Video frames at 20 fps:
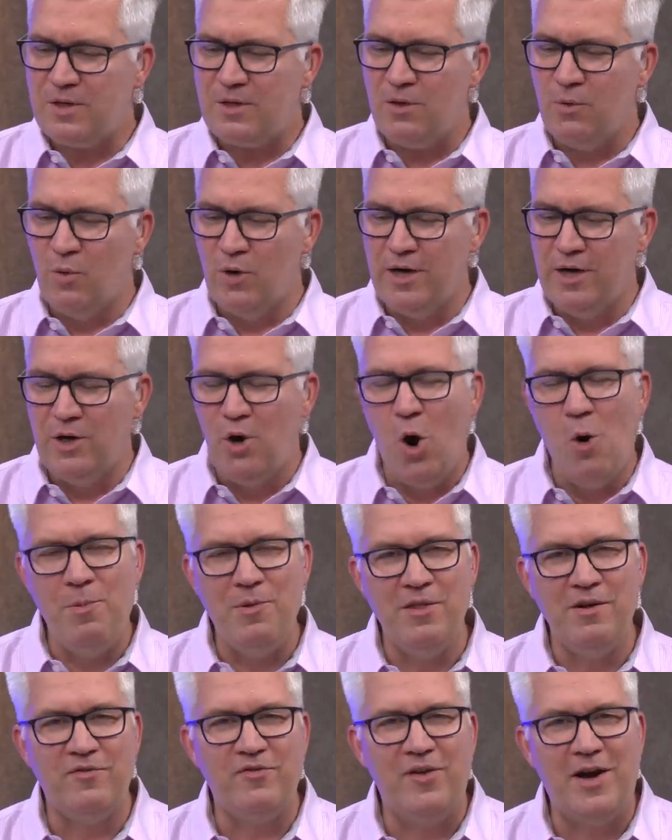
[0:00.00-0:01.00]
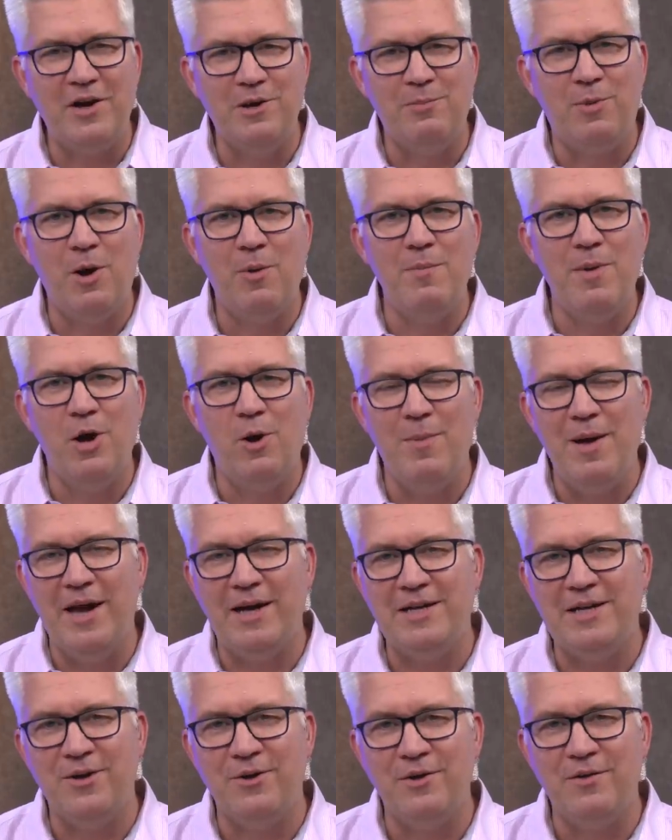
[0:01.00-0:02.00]
We're going to open the Final Bar
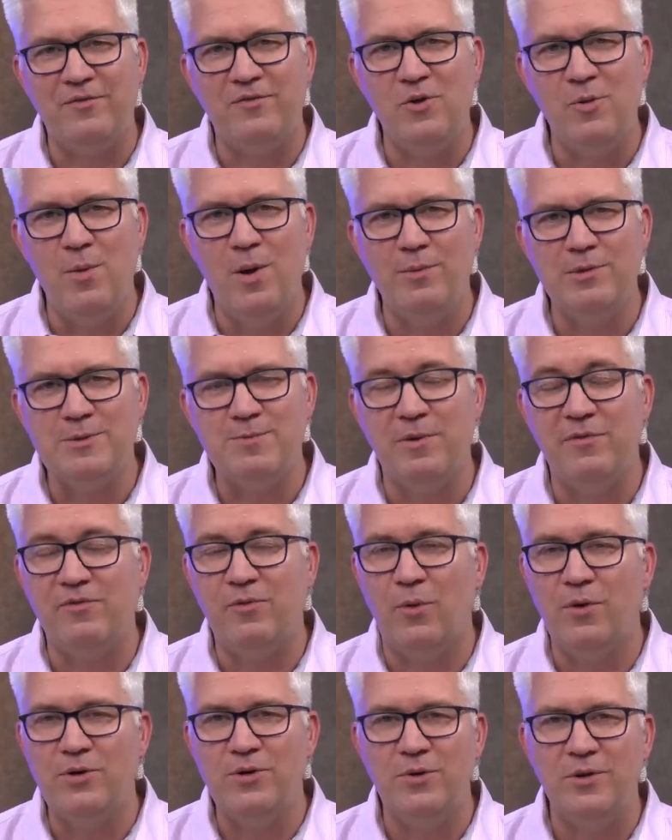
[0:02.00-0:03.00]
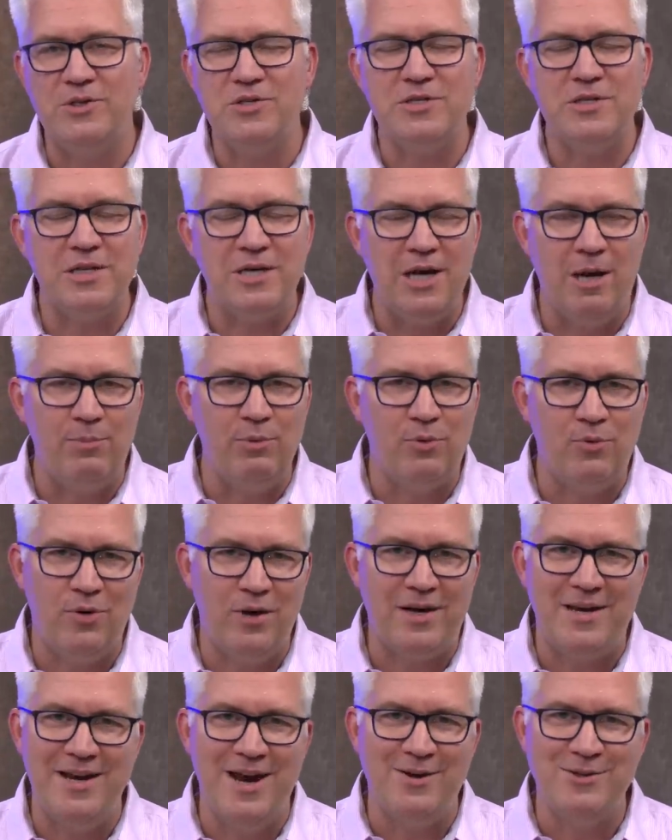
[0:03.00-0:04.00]
mailbag here in a few moments. Before we do it, just a couple
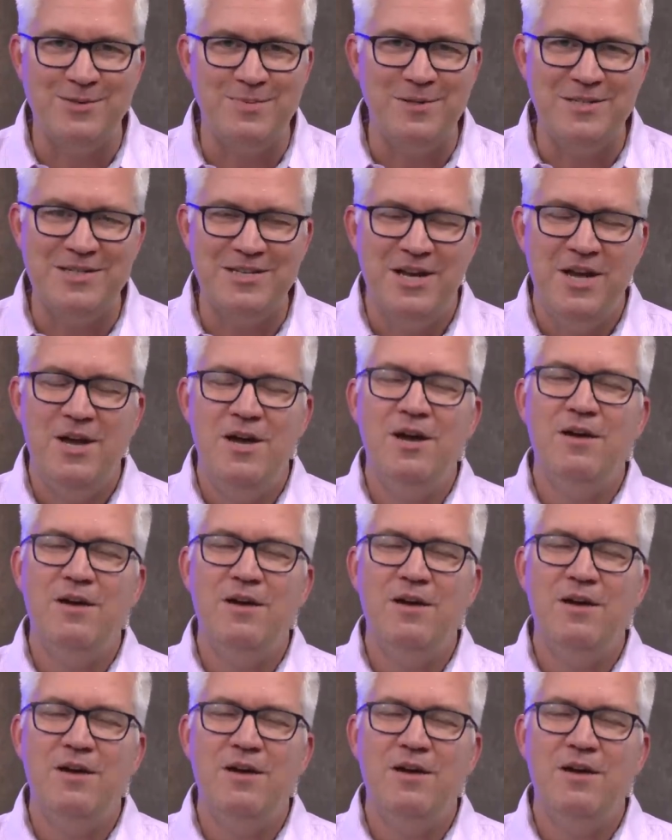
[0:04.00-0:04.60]
quick announcements.